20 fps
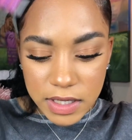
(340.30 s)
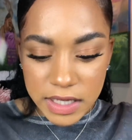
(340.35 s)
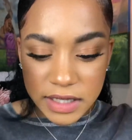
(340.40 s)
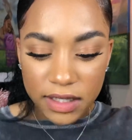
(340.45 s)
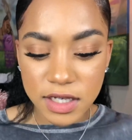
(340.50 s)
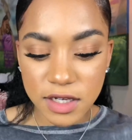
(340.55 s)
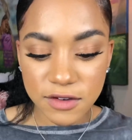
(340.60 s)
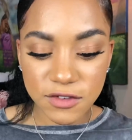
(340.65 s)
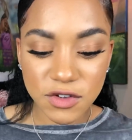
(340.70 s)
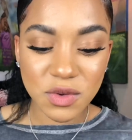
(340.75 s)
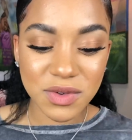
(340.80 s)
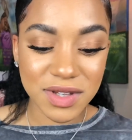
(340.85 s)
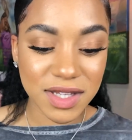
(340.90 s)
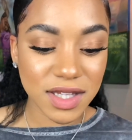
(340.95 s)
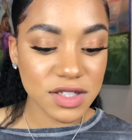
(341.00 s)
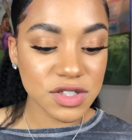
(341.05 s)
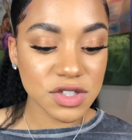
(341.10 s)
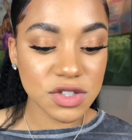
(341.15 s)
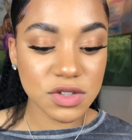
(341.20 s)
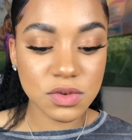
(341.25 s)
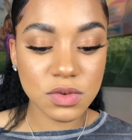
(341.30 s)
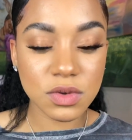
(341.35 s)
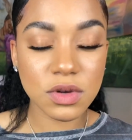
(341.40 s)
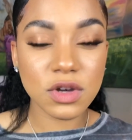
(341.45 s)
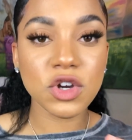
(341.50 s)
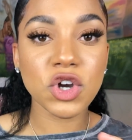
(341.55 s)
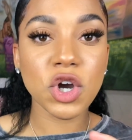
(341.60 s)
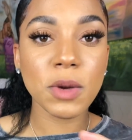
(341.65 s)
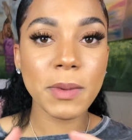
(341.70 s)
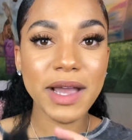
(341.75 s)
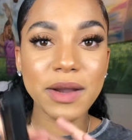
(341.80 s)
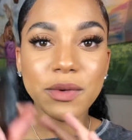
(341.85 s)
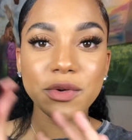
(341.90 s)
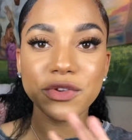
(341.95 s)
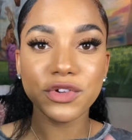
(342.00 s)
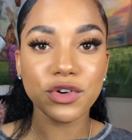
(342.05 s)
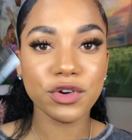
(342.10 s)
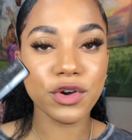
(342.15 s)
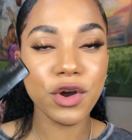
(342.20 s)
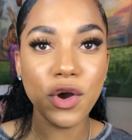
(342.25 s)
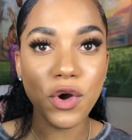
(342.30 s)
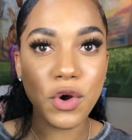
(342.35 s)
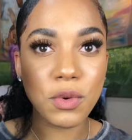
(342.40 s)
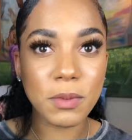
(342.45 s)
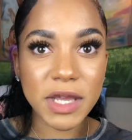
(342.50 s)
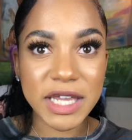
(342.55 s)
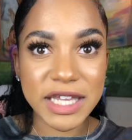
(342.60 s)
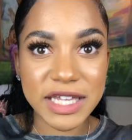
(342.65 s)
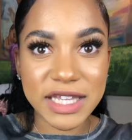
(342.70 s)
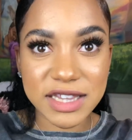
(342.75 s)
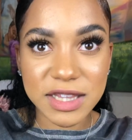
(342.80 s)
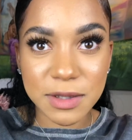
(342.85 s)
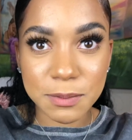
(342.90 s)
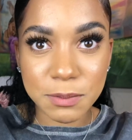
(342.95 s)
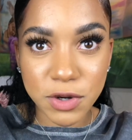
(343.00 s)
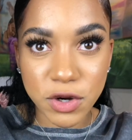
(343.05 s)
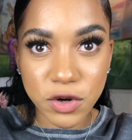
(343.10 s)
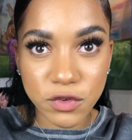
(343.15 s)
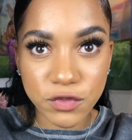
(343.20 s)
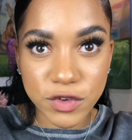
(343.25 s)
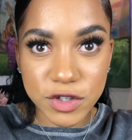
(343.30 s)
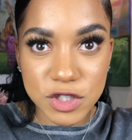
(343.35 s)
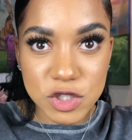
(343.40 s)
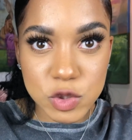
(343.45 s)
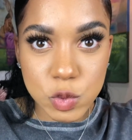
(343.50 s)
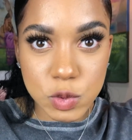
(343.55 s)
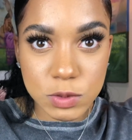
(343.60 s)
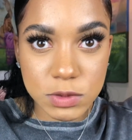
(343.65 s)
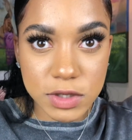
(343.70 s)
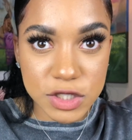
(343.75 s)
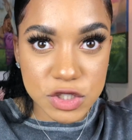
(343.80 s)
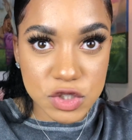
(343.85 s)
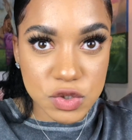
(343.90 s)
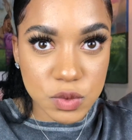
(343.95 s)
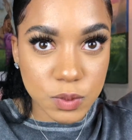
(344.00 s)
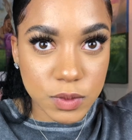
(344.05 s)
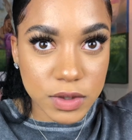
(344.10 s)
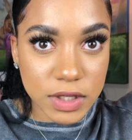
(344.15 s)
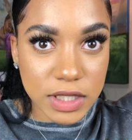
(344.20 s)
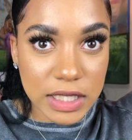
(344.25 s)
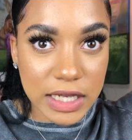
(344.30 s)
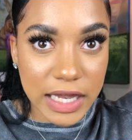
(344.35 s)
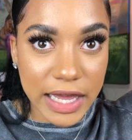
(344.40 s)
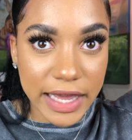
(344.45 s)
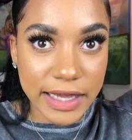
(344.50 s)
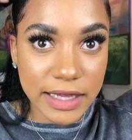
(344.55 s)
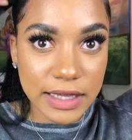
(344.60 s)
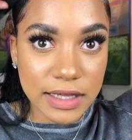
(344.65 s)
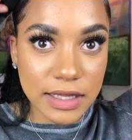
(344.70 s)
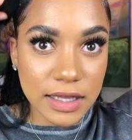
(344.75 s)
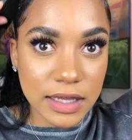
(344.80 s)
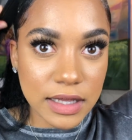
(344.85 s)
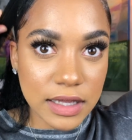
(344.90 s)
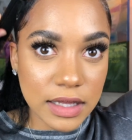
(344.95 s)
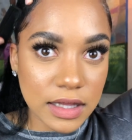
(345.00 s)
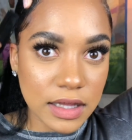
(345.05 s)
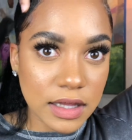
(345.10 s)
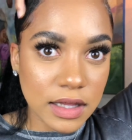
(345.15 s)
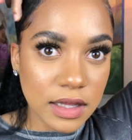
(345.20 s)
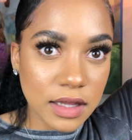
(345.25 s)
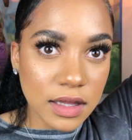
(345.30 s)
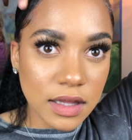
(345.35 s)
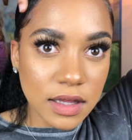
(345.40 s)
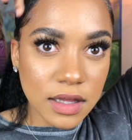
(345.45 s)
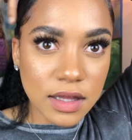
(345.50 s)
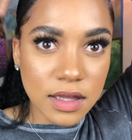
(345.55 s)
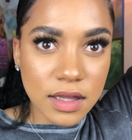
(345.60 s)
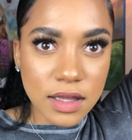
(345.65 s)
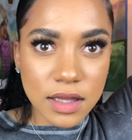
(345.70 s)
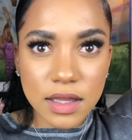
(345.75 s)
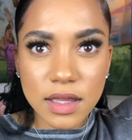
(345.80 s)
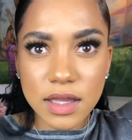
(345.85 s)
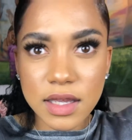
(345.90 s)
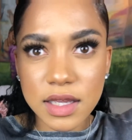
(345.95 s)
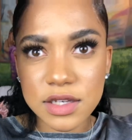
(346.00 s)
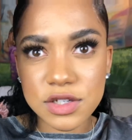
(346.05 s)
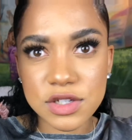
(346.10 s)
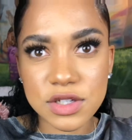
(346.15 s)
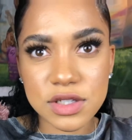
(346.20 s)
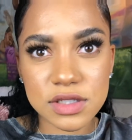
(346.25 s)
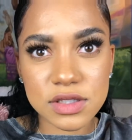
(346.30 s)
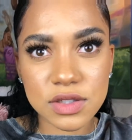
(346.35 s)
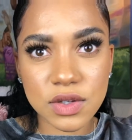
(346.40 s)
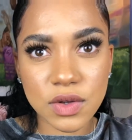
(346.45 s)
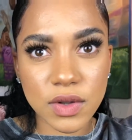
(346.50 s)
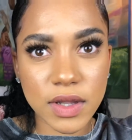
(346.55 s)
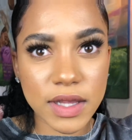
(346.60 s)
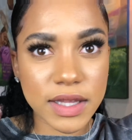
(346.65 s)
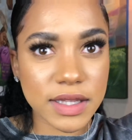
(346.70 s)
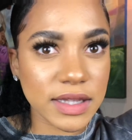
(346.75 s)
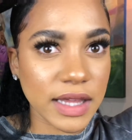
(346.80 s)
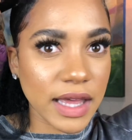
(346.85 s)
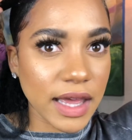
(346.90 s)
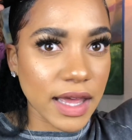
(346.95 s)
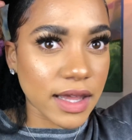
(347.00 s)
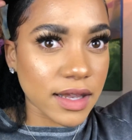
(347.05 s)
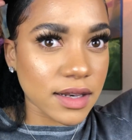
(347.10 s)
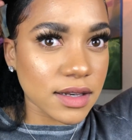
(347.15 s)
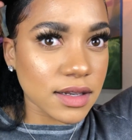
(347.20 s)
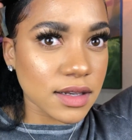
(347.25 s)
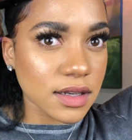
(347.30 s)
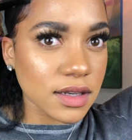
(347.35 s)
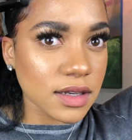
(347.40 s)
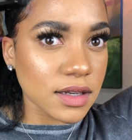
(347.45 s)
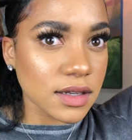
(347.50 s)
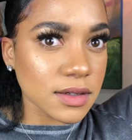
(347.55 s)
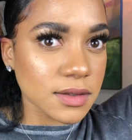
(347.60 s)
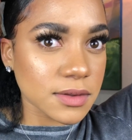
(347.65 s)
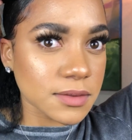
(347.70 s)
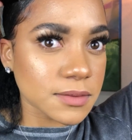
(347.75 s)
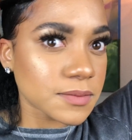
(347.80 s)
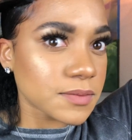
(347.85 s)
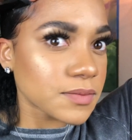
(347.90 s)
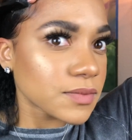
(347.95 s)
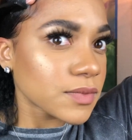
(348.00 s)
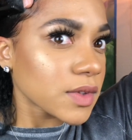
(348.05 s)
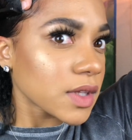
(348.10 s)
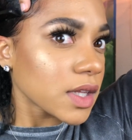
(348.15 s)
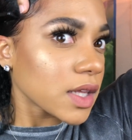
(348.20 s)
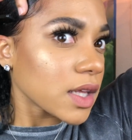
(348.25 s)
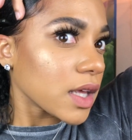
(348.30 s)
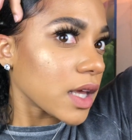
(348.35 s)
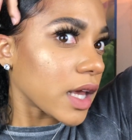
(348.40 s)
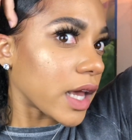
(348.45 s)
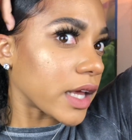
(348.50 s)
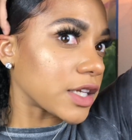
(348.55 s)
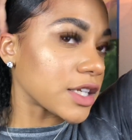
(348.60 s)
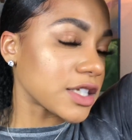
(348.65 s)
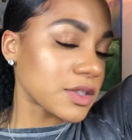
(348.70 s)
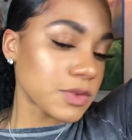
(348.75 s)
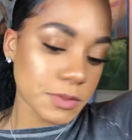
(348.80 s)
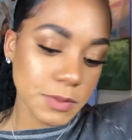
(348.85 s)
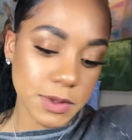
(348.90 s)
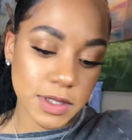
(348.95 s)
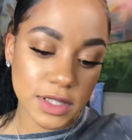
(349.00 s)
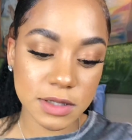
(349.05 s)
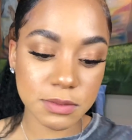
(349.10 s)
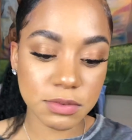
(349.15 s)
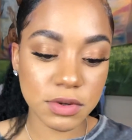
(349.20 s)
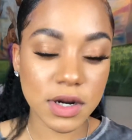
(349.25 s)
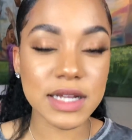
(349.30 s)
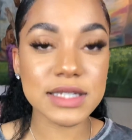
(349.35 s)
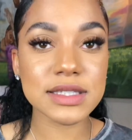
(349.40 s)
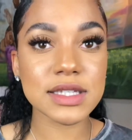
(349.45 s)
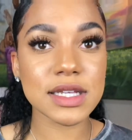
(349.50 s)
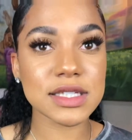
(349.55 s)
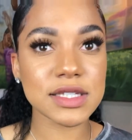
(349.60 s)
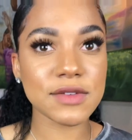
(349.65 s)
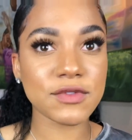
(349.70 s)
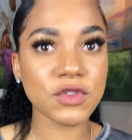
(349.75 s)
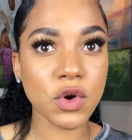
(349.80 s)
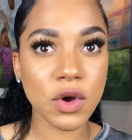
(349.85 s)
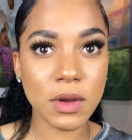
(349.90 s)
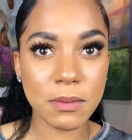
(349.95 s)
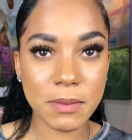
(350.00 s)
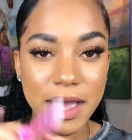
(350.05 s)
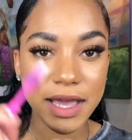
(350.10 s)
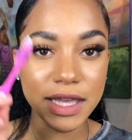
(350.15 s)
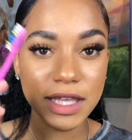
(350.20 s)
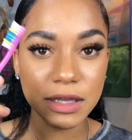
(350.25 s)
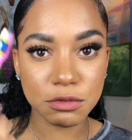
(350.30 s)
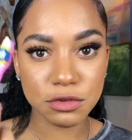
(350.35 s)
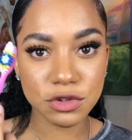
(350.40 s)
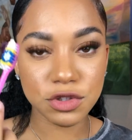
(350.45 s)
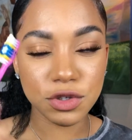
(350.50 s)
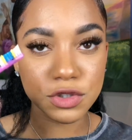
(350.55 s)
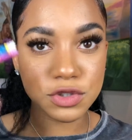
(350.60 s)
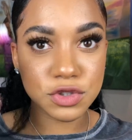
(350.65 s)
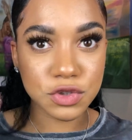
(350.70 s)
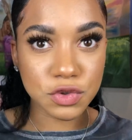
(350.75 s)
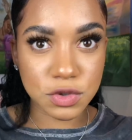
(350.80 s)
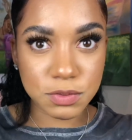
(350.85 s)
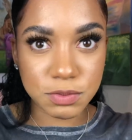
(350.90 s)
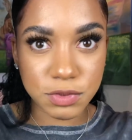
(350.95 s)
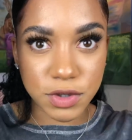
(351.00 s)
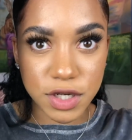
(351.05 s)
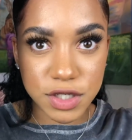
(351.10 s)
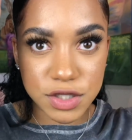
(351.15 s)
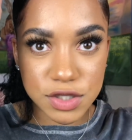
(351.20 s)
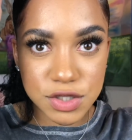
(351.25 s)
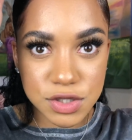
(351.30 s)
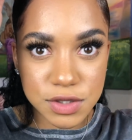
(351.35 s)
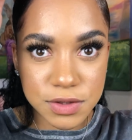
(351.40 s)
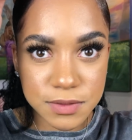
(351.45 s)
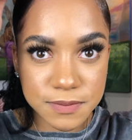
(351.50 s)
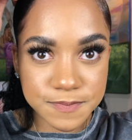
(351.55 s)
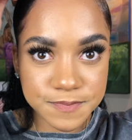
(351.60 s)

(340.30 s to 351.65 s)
And then if you need to, go back with your comb and get the perfect swoop that you really like. And just go like that. And just repeat the process of going back in with your toothbrush.